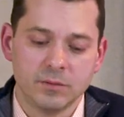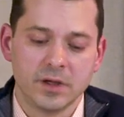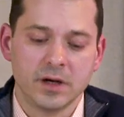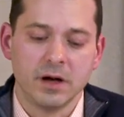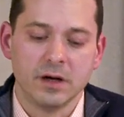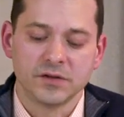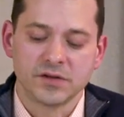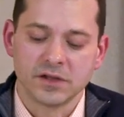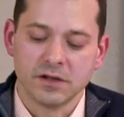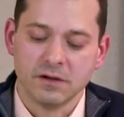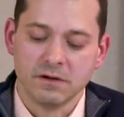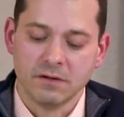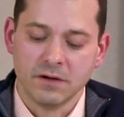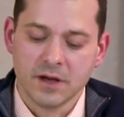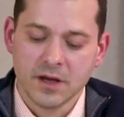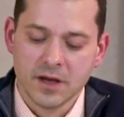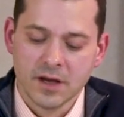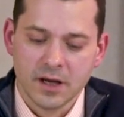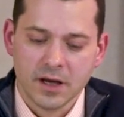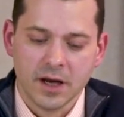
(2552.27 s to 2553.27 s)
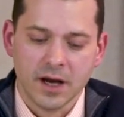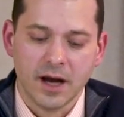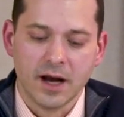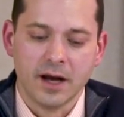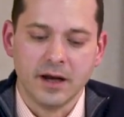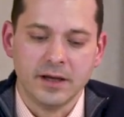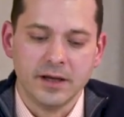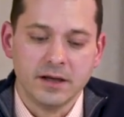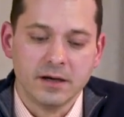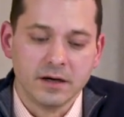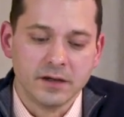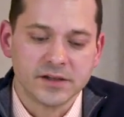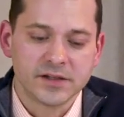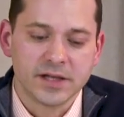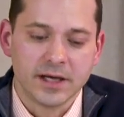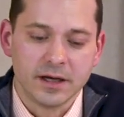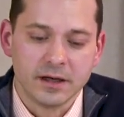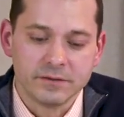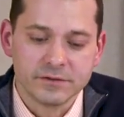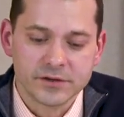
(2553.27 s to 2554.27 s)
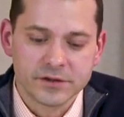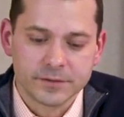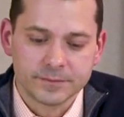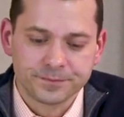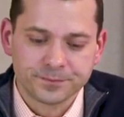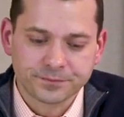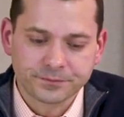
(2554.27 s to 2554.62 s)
but also in ourselves.